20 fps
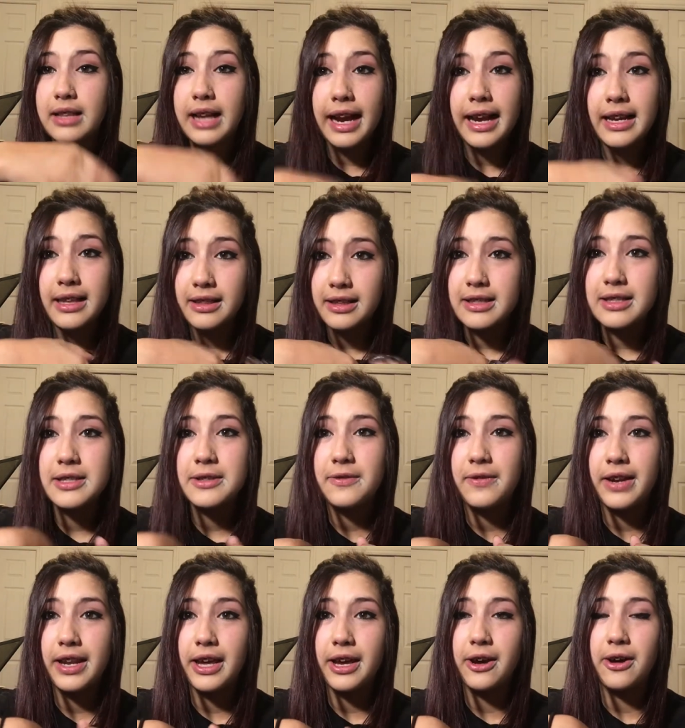Like this
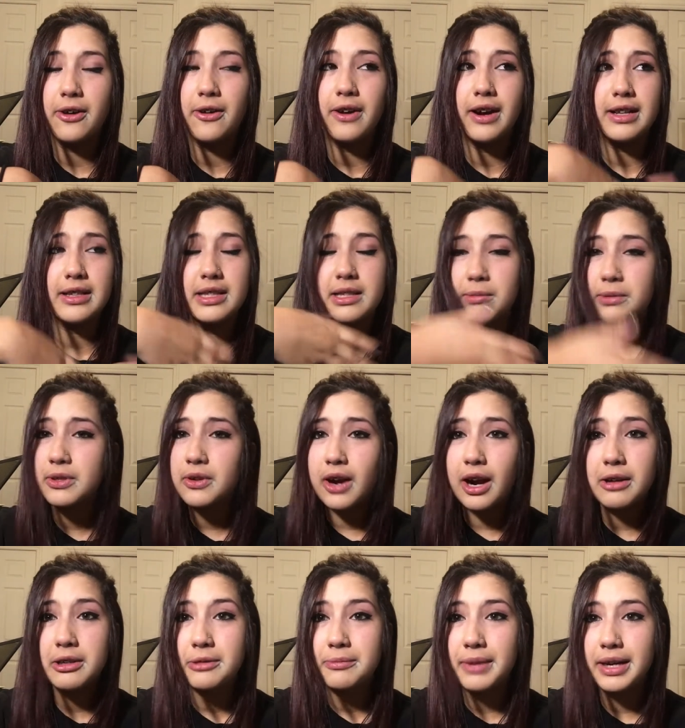video and
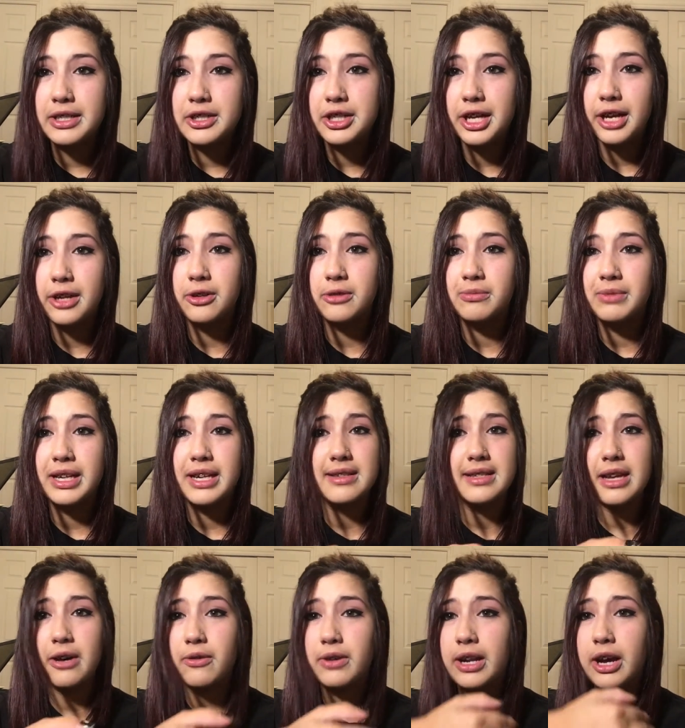subscribe to my channel, because
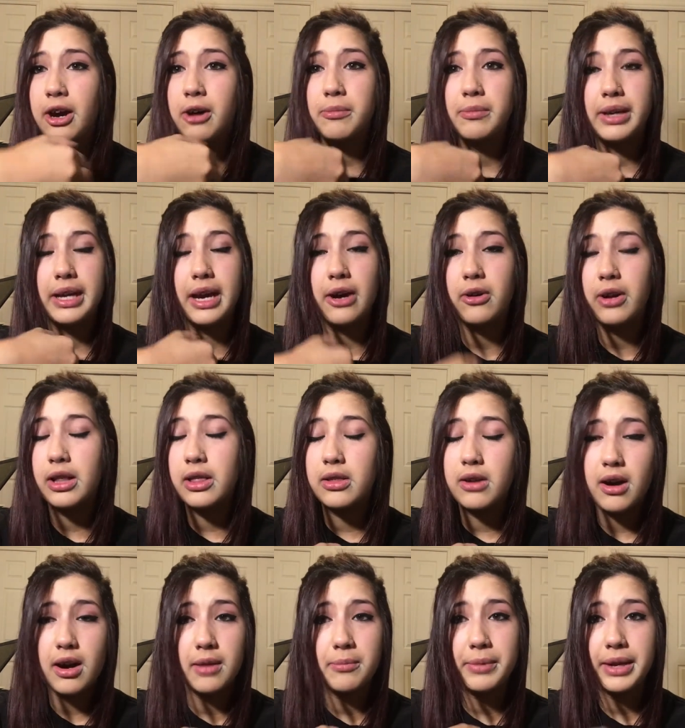that would help me out a
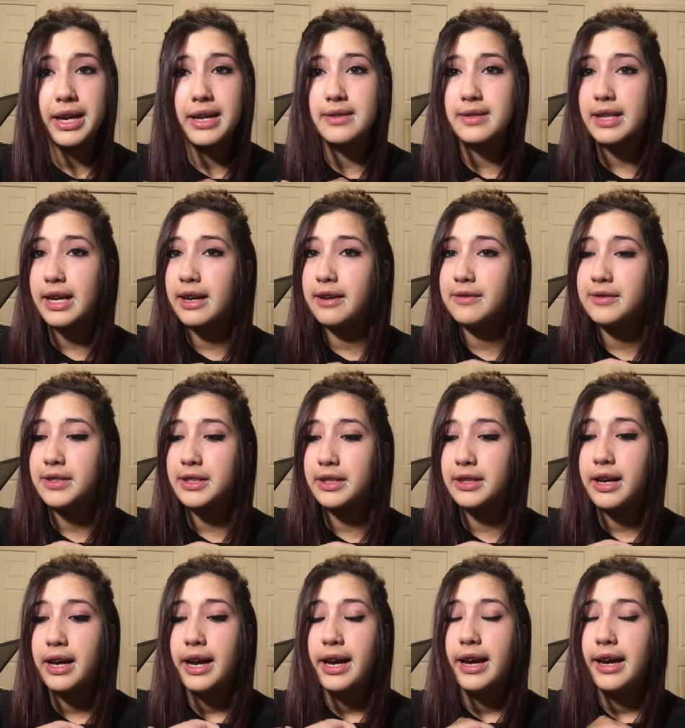lot, because I have
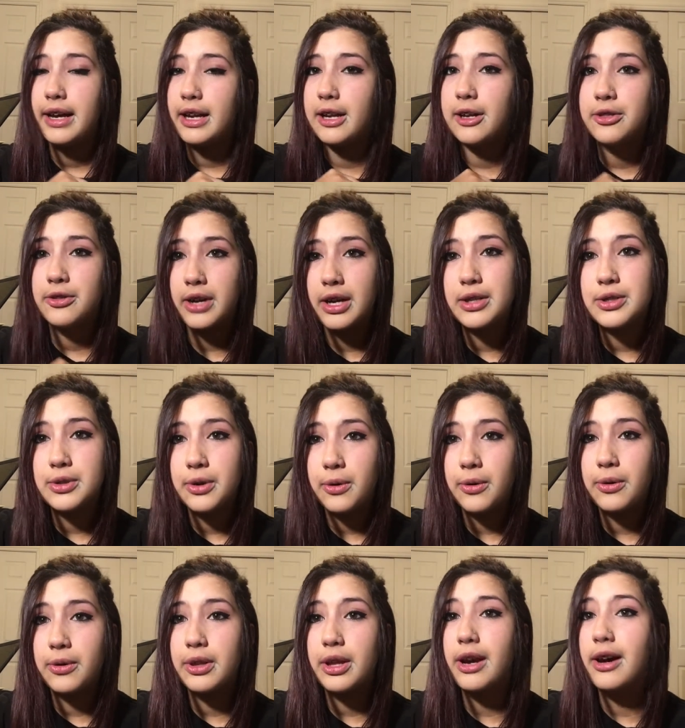to hit a
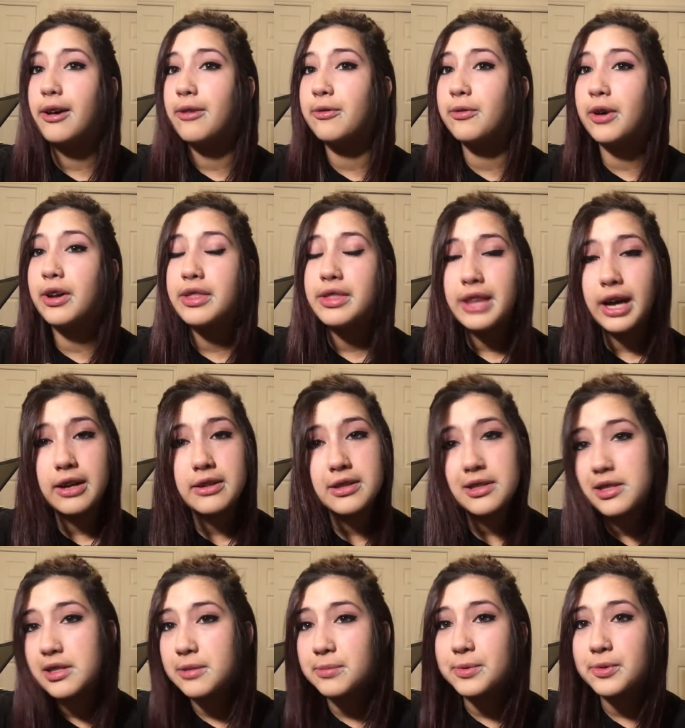threshold of
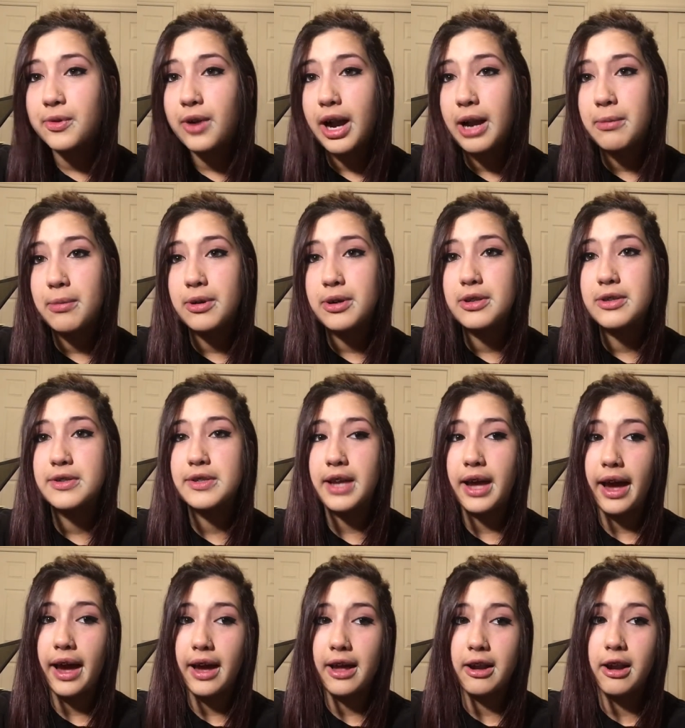1,000 subscribers
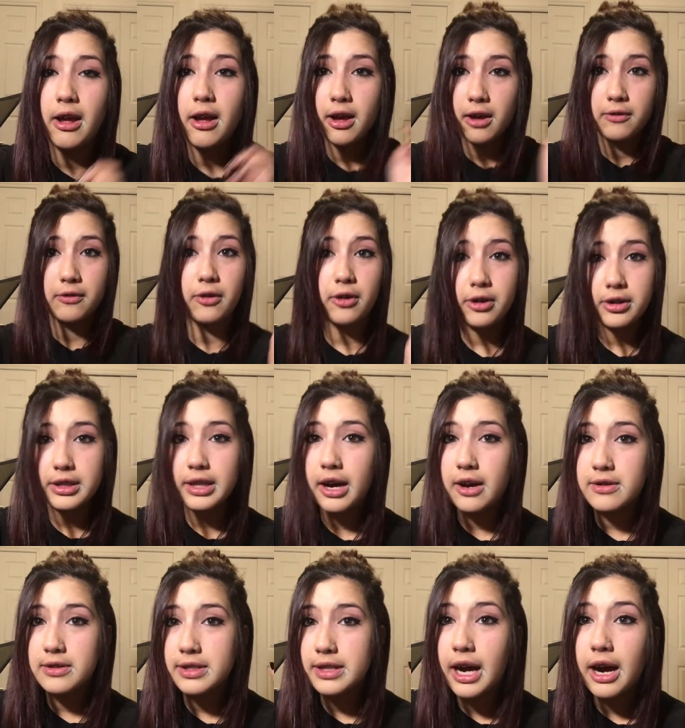and
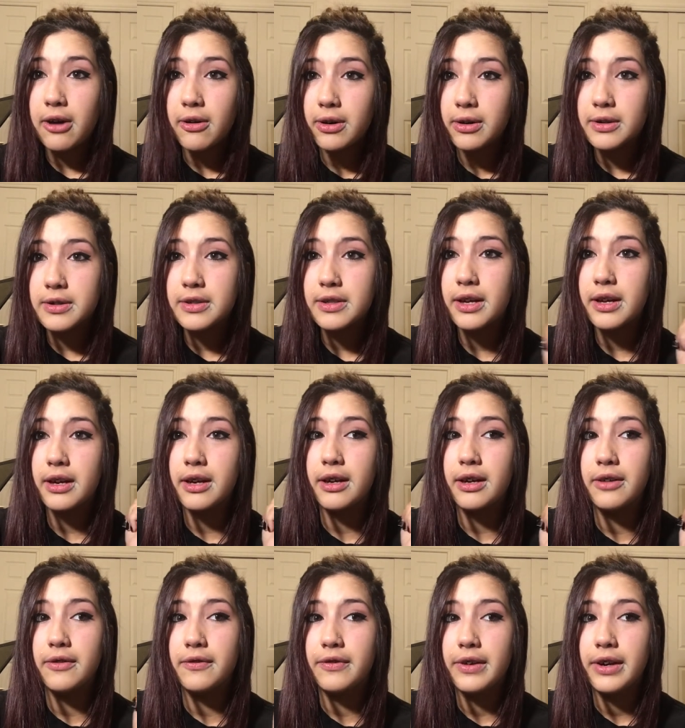4,000 hours
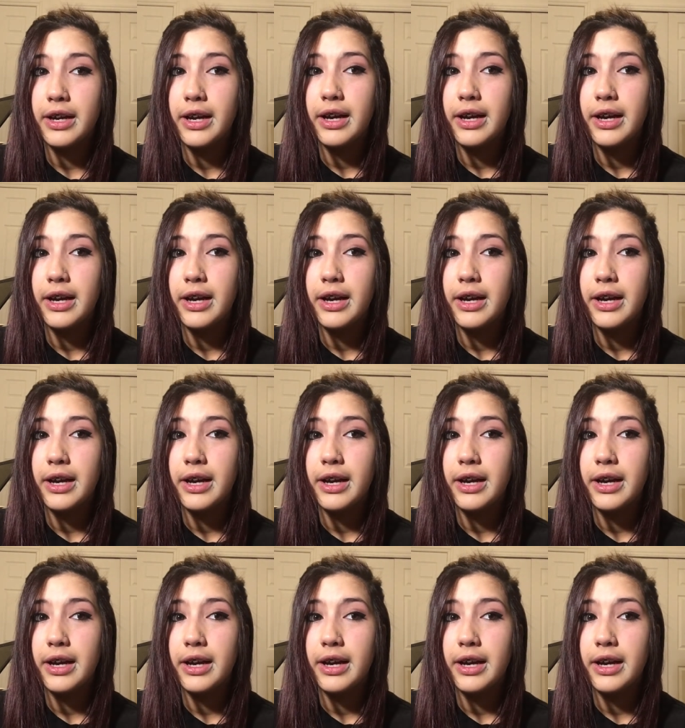of